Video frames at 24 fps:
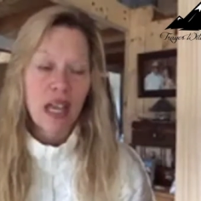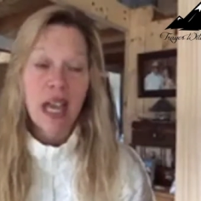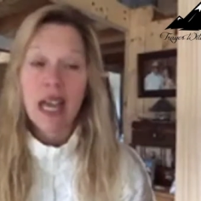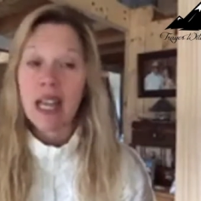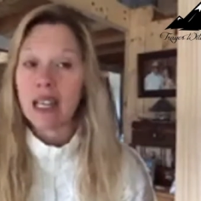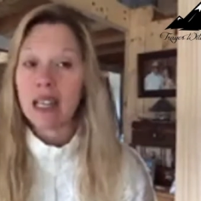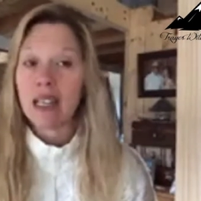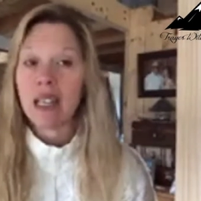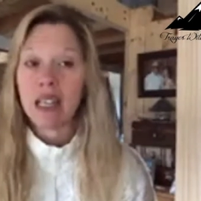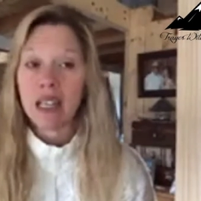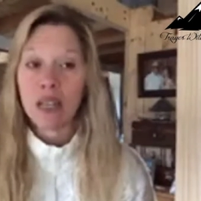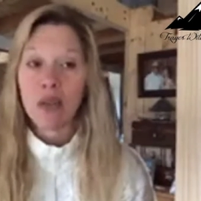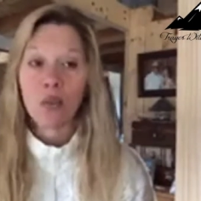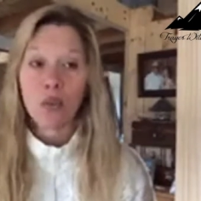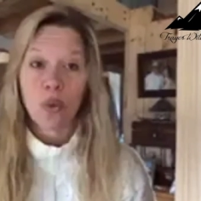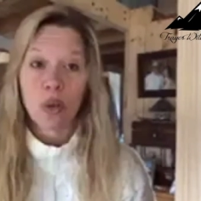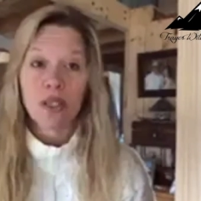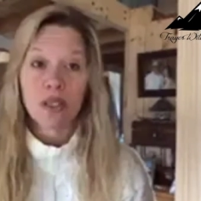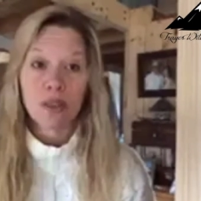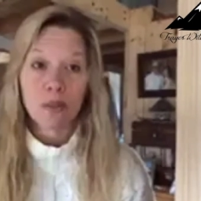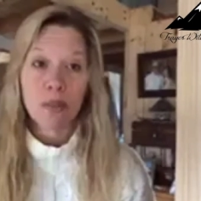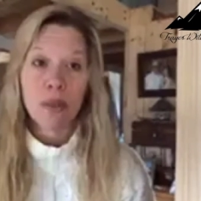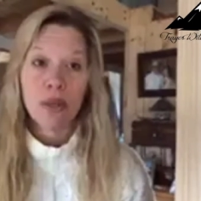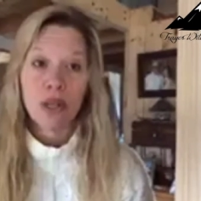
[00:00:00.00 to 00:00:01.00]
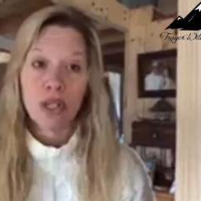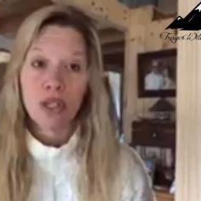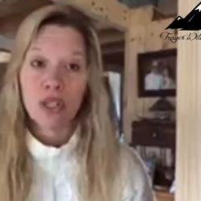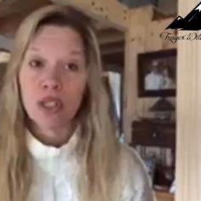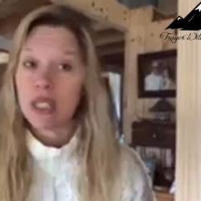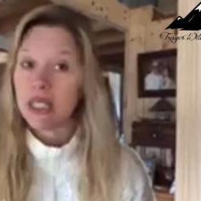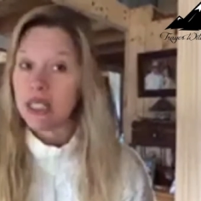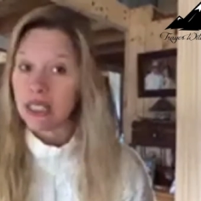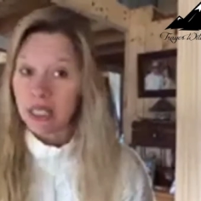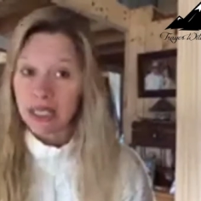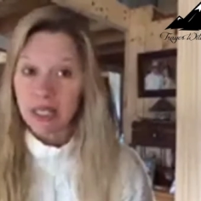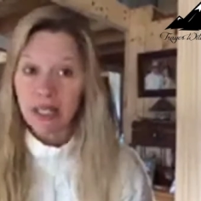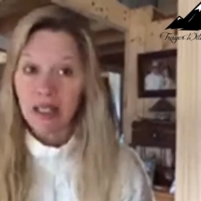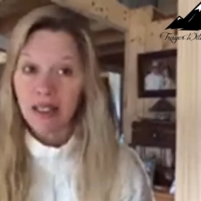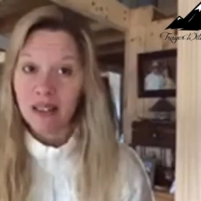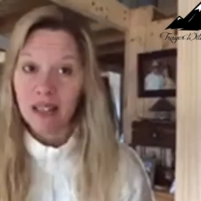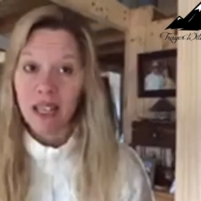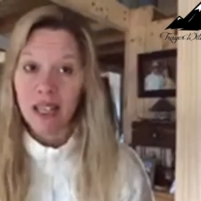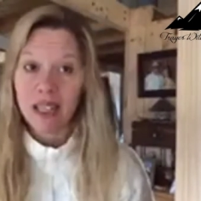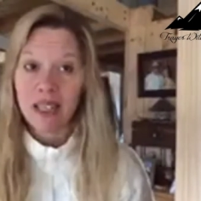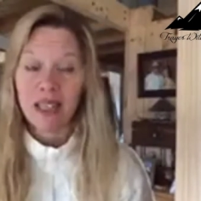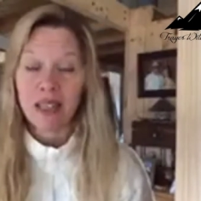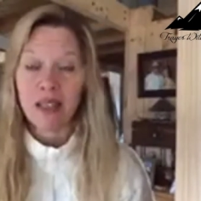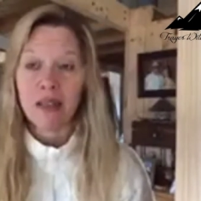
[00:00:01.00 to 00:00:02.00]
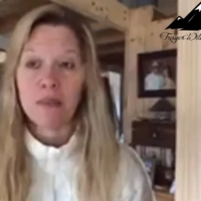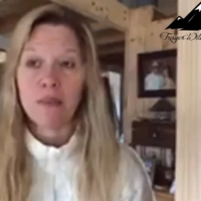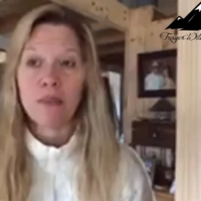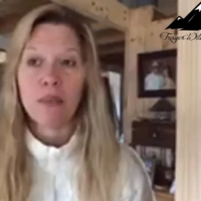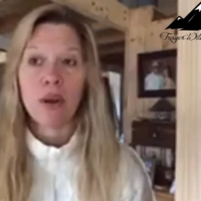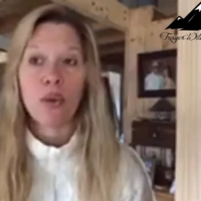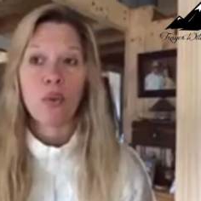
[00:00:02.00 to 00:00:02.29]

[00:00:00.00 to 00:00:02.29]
And it was a push. He did not like it.